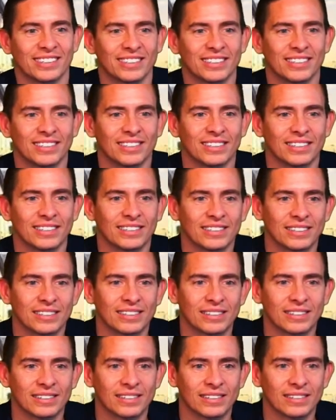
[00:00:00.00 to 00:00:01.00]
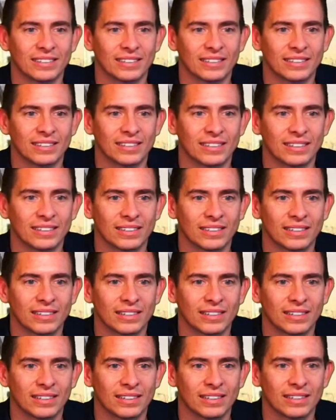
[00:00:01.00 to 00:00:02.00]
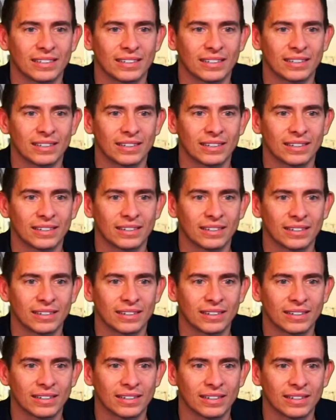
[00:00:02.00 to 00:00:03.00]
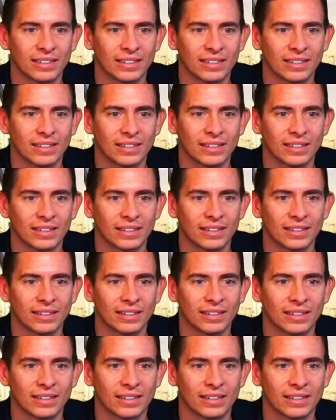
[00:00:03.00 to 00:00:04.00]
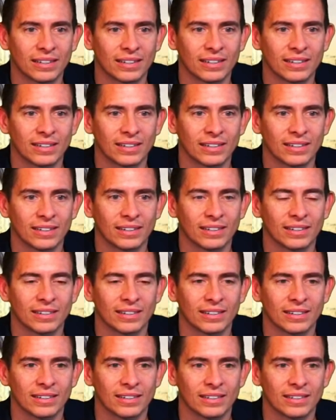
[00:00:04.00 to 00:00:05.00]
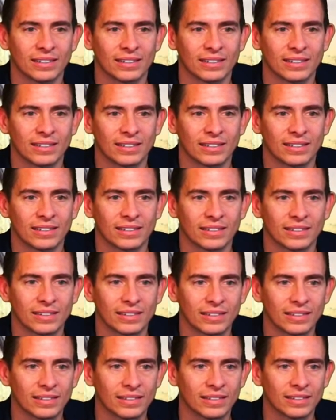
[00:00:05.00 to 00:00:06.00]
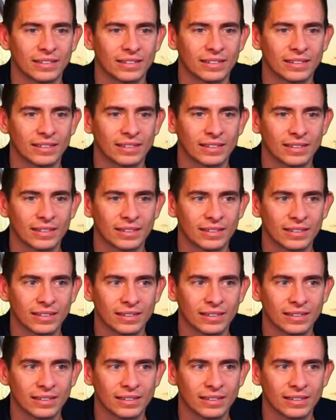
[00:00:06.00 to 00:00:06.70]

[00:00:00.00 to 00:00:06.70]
(silent)